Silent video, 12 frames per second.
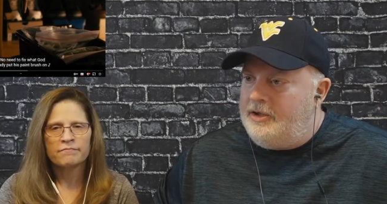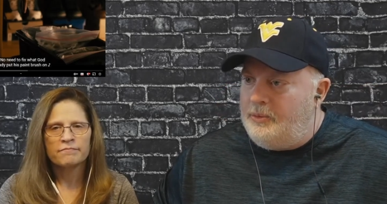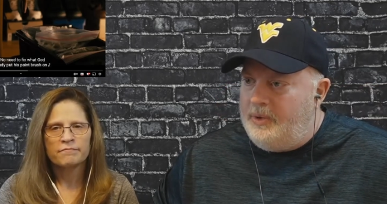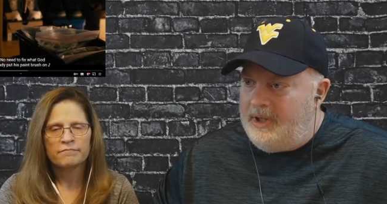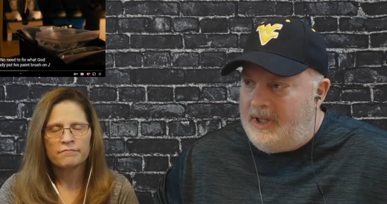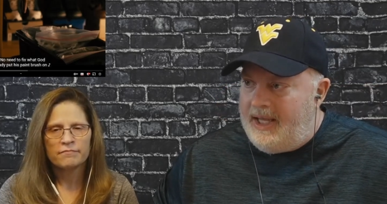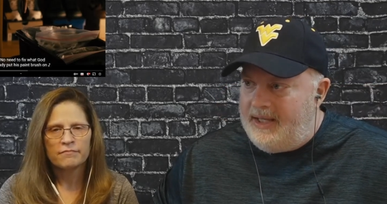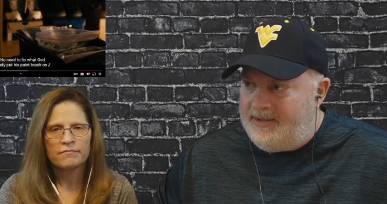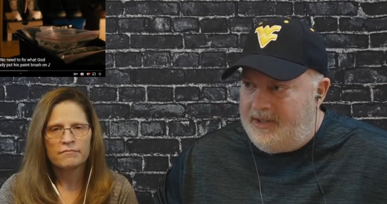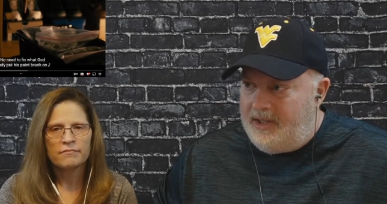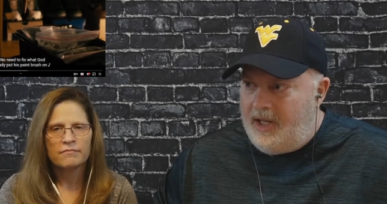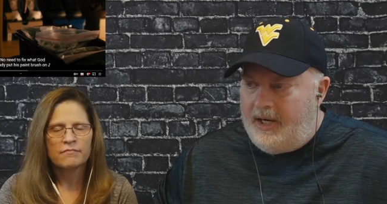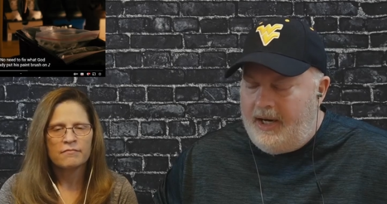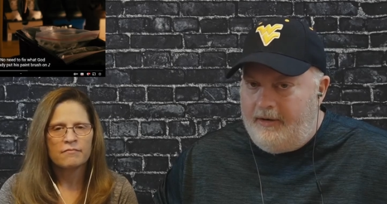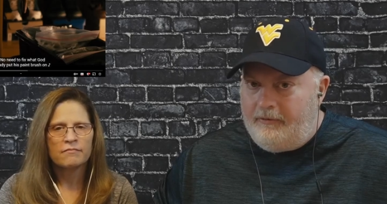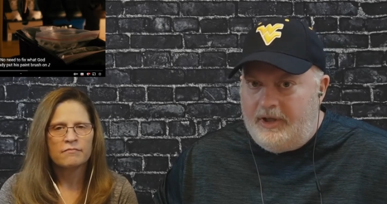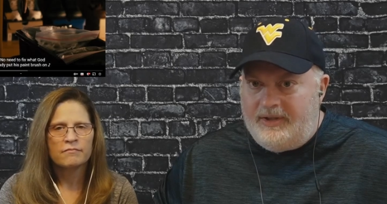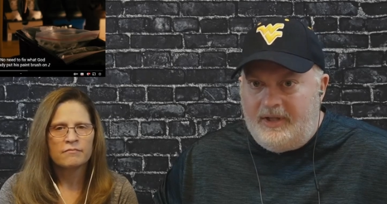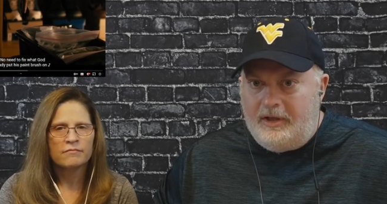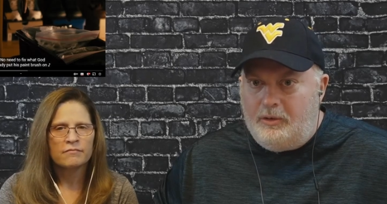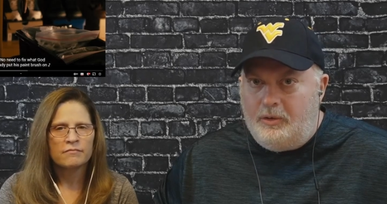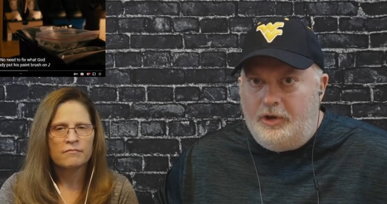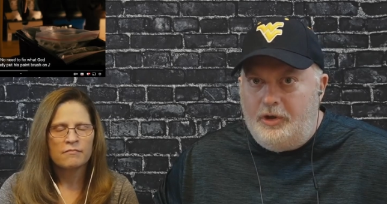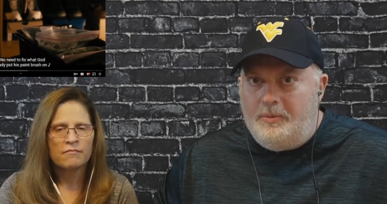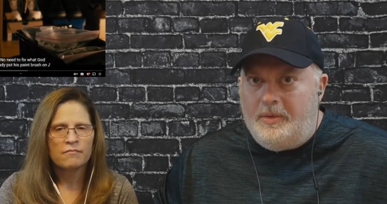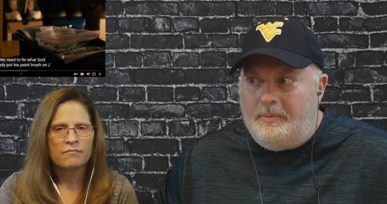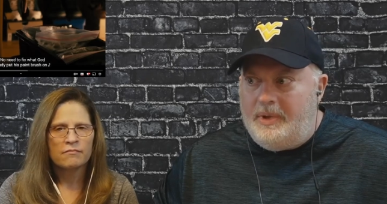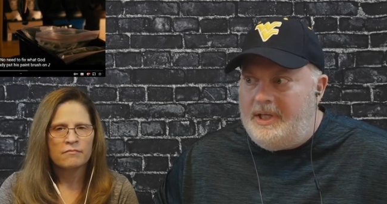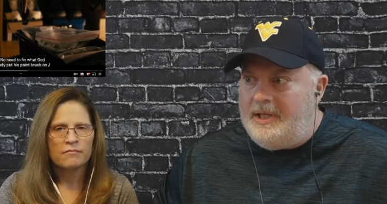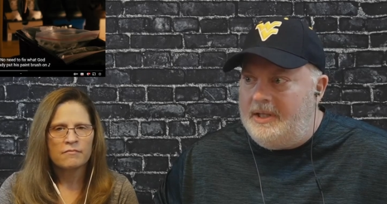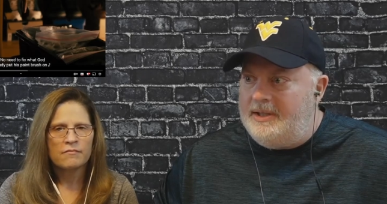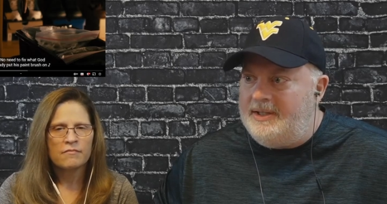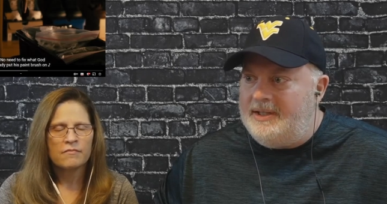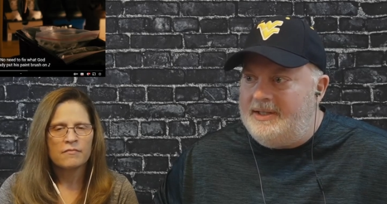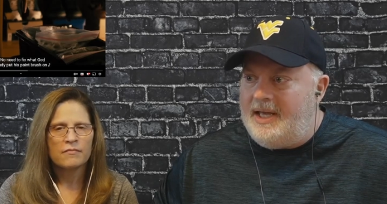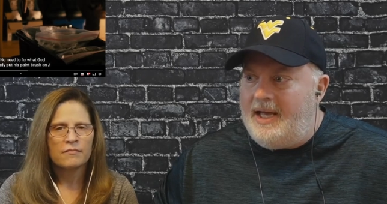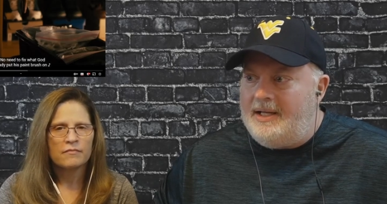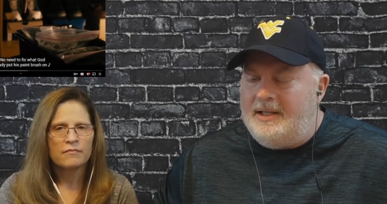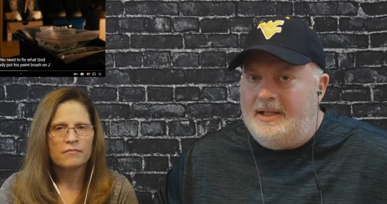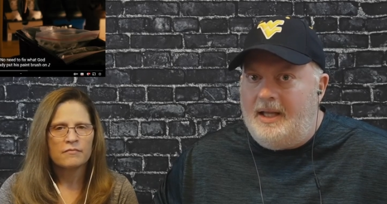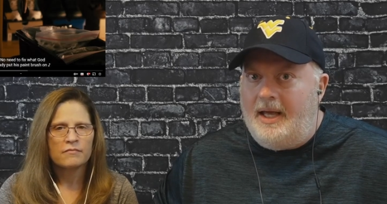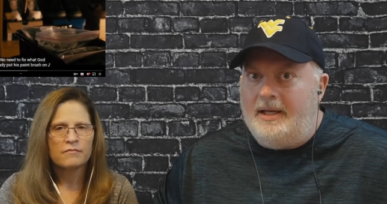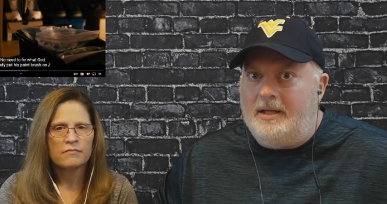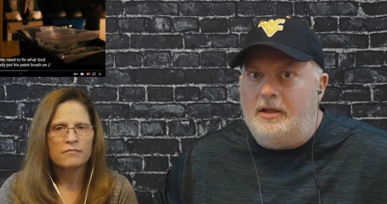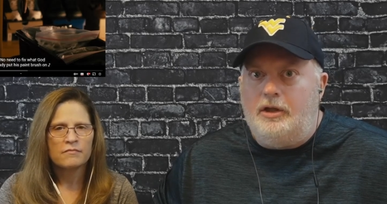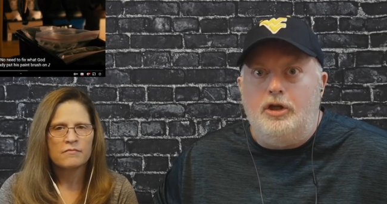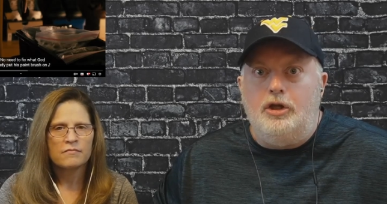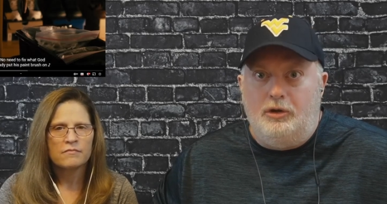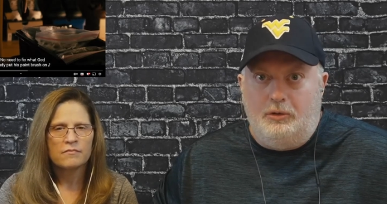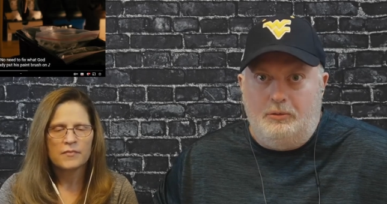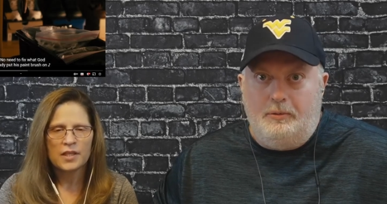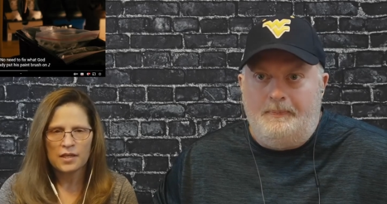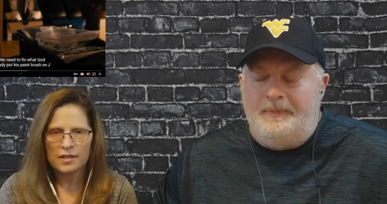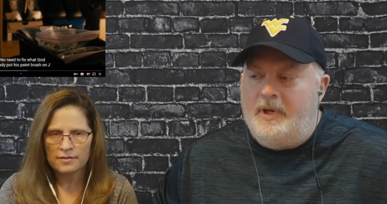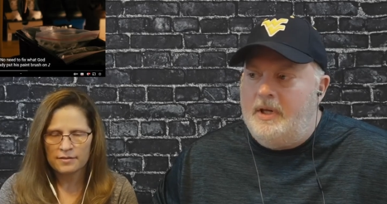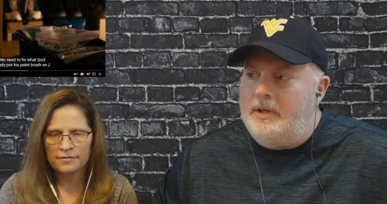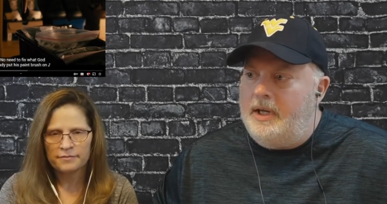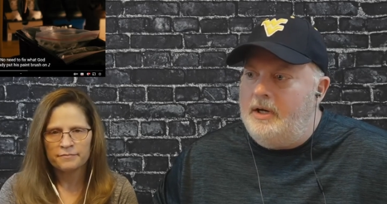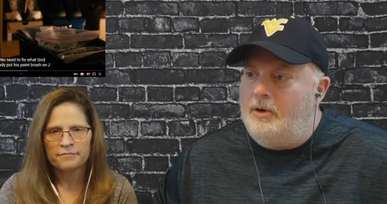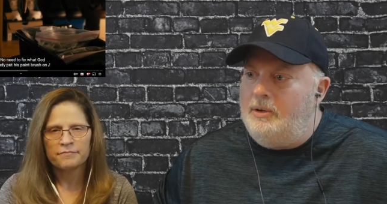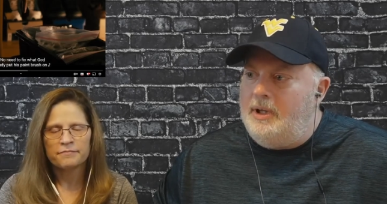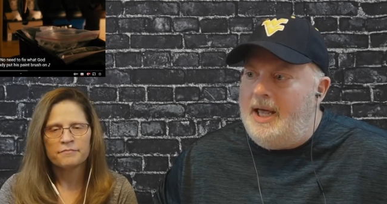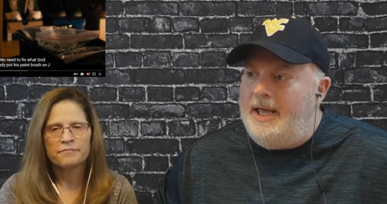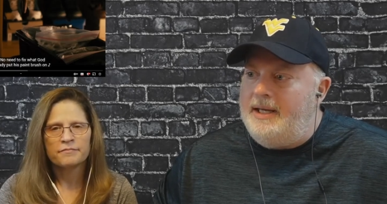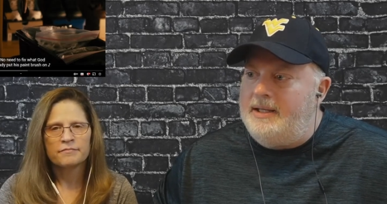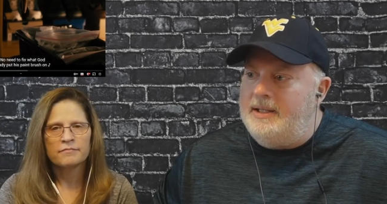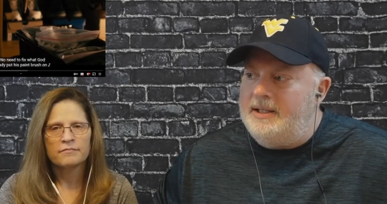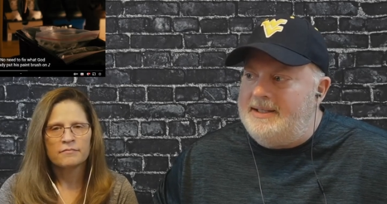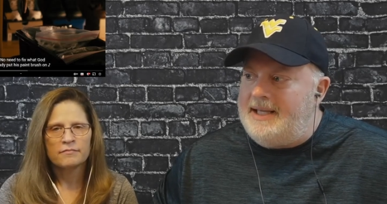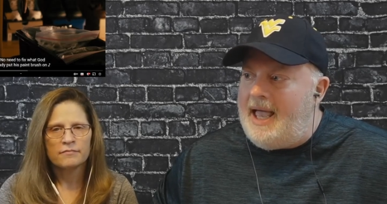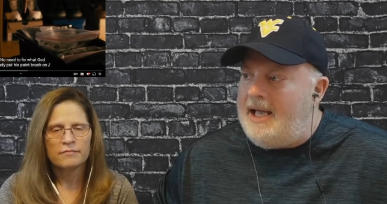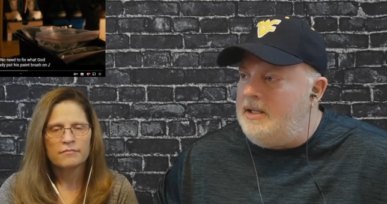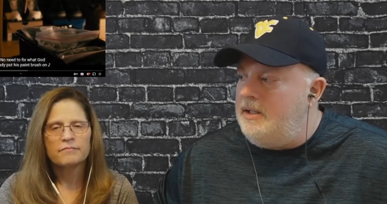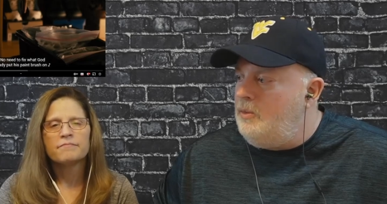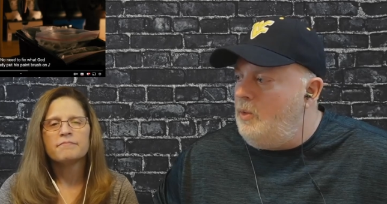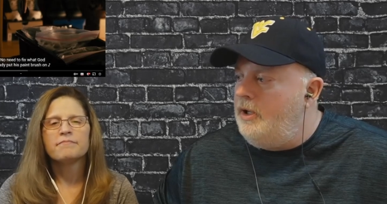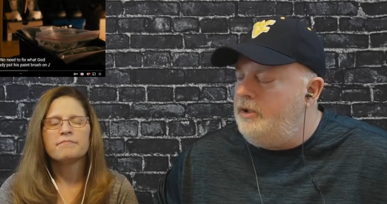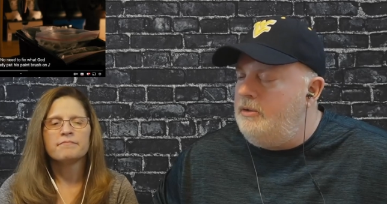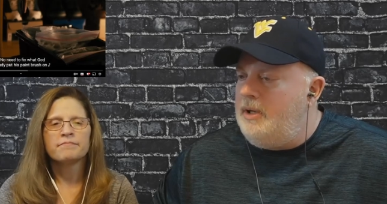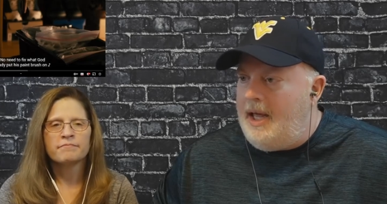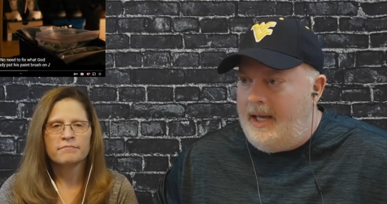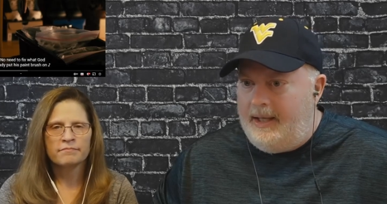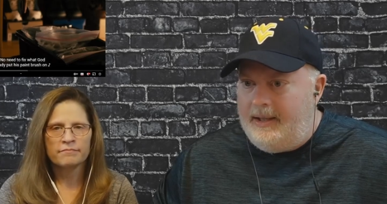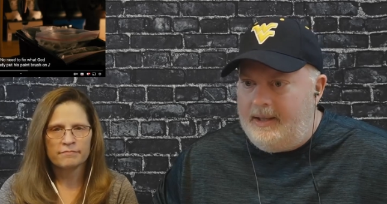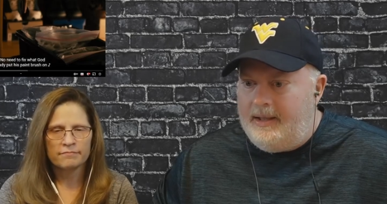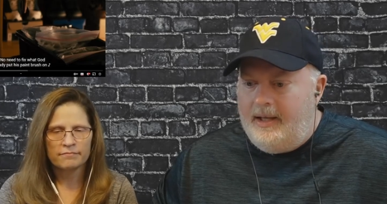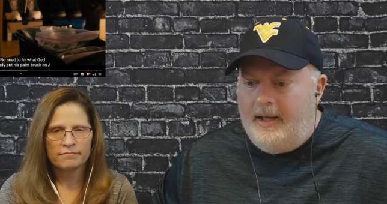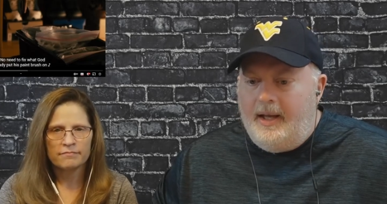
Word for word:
Speaker 1: to realize that not every single human being is exactly like you. Yes. They don't like exactly what you mm-hmm. like.